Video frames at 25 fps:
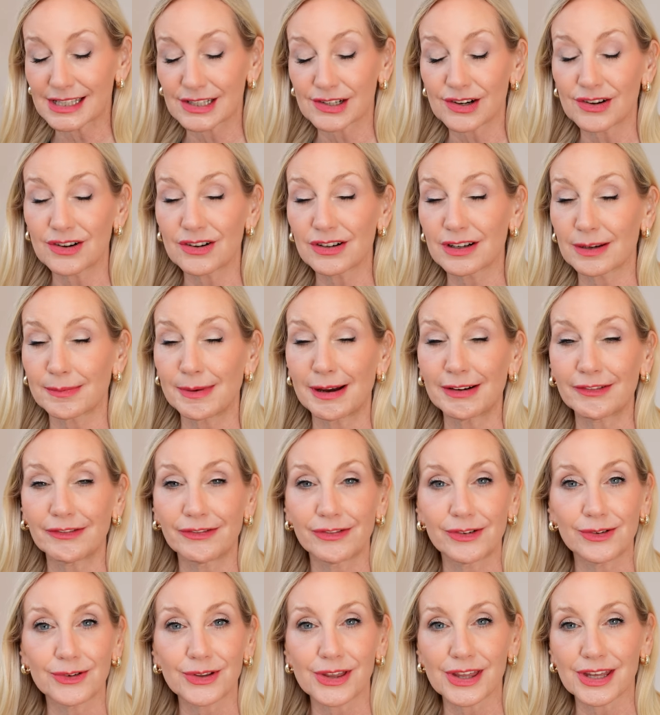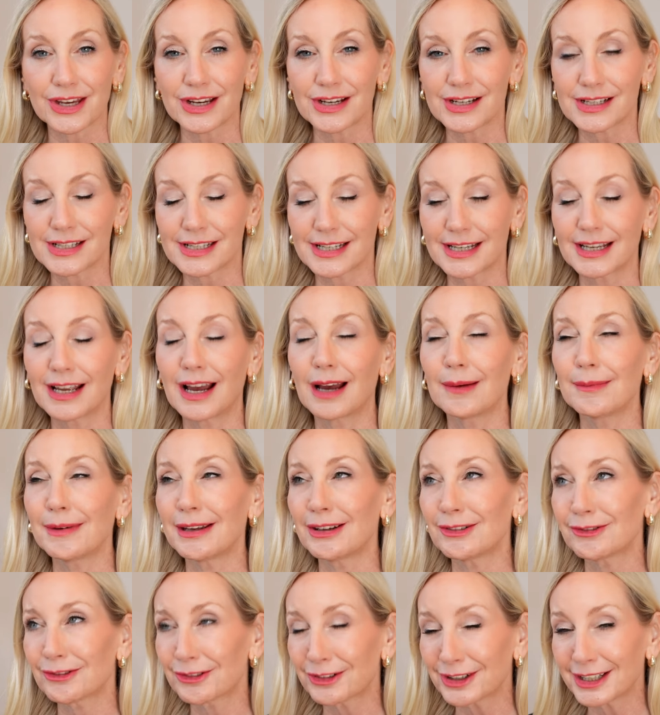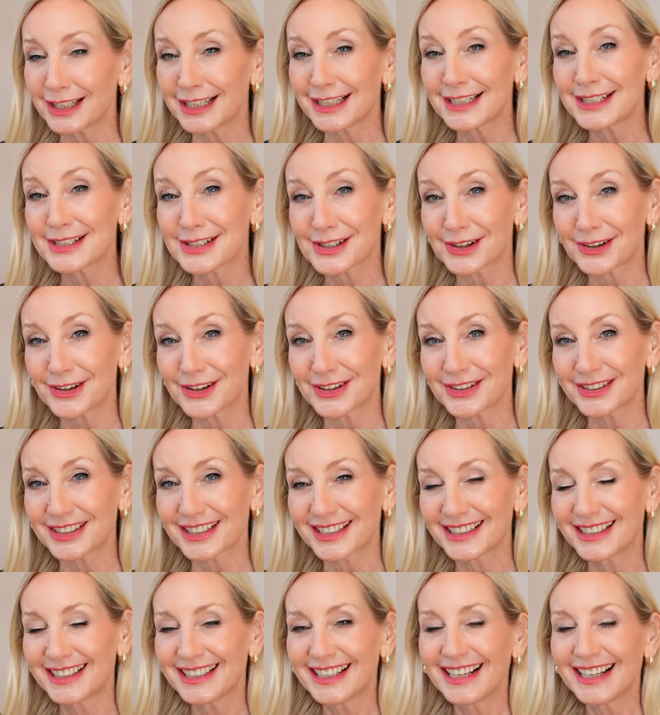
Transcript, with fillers: dark about 4:30, I mean, really dark,